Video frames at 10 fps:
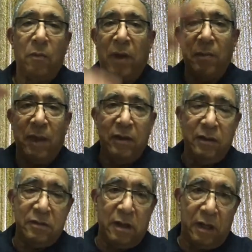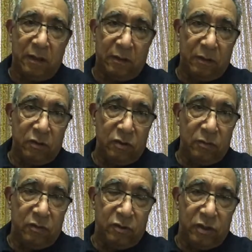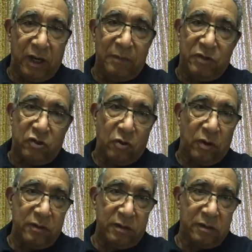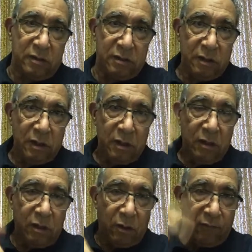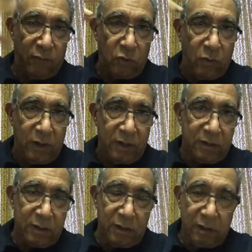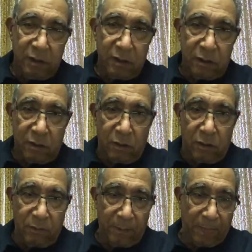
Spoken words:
My mind is like James Joyce. It's, fluidity, you know.